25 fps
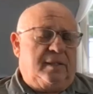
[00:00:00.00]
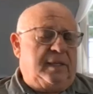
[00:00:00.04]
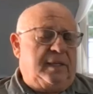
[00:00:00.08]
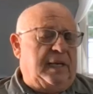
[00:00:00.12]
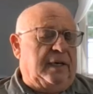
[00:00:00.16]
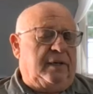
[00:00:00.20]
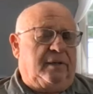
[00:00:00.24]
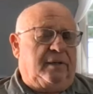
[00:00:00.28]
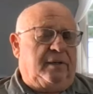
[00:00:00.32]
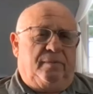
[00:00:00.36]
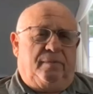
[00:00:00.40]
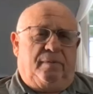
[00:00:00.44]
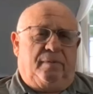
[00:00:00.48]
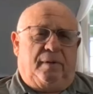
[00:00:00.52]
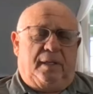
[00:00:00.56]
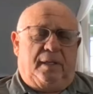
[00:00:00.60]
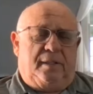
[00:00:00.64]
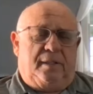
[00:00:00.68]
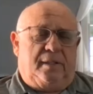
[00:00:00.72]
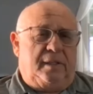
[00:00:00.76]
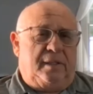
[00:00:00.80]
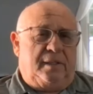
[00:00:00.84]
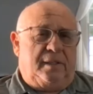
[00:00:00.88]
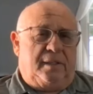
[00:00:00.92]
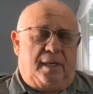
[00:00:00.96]

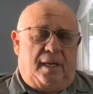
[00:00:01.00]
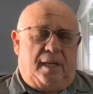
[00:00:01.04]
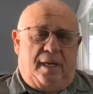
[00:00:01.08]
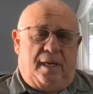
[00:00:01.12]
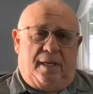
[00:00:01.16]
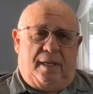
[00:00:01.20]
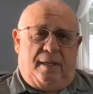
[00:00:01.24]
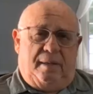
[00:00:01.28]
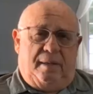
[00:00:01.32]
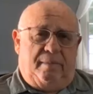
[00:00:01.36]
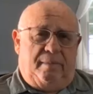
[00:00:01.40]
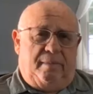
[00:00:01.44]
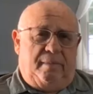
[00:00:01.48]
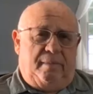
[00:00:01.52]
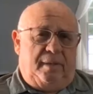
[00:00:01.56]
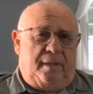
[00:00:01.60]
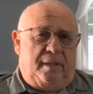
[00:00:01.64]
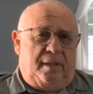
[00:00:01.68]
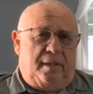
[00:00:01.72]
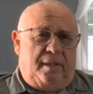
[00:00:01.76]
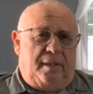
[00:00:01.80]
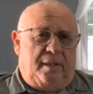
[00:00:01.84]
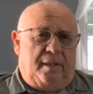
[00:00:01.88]
sacrificed his time,